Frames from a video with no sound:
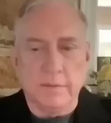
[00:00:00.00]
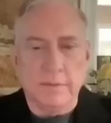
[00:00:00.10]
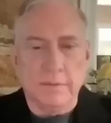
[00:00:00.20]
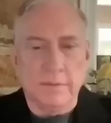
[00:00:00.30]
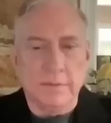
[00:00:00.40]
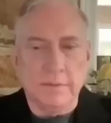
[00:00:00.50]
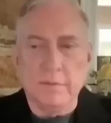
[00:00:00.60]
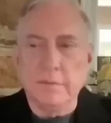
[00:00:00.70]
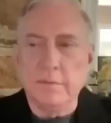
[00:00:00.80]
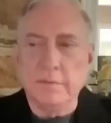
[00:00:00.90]

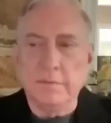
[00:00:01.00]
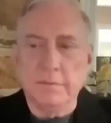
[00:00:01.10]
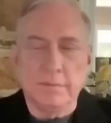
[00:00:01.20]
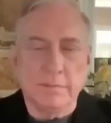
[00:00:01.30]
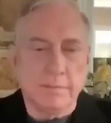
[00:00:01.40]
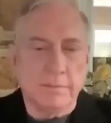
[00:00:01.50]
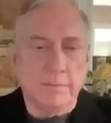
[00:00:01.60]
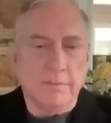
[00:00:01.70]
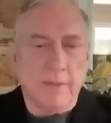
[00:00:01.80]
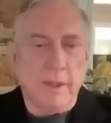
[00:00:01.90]

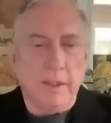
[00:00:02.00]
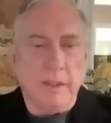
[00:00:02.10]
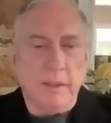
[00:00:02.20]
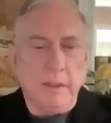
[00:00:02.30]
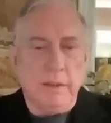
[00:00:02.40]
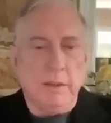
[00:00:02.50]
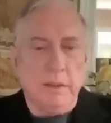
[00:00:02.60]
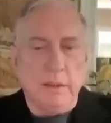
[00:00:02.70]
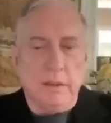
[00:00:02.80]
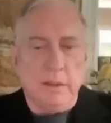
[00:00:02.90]

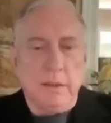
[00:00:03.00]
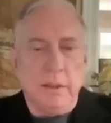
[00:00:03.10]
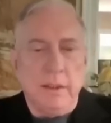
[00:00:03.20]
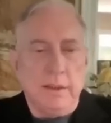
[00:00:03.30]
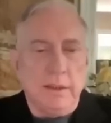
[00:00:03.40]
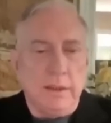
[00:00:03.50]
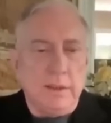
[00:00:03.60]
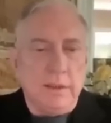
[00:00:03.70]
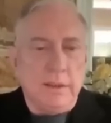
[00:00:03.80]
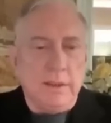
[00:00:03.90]

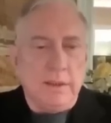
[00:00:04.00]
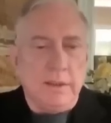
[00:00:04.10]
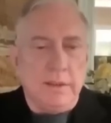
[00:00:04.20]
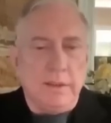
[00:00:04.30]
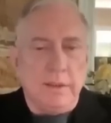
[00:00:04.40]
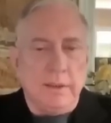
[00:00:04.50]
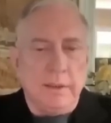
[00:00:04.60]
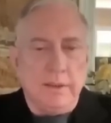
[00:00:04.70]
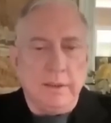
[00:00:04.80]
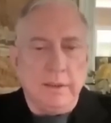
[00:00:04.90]

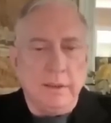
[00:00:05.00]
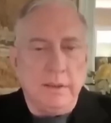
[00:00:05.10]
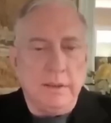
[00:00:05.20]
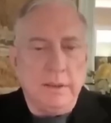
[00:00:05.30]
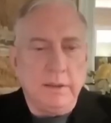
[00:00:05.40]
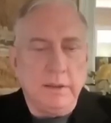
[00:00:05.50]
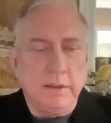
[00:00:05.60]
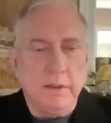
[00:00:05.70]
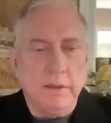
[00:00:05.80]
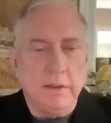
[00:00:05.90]

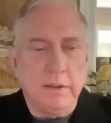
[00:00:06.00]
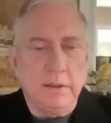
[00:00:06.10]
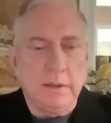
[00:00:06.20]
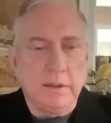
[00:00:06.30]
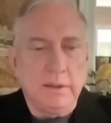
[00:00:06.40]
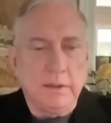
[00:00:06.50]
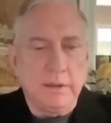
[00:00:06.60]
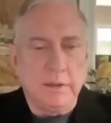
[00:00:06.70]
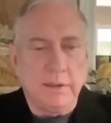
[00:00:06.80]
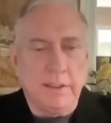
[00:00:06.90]

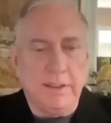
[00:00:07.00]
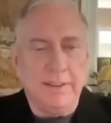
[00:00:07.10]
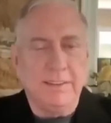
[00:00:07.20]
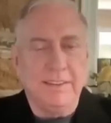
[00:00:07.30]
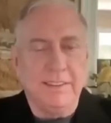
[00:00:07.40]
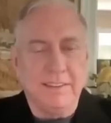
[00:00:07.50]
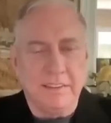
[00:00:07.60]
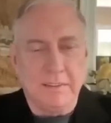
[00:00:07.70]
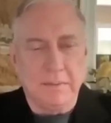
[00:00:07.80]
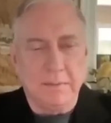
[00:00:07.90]
[no speech]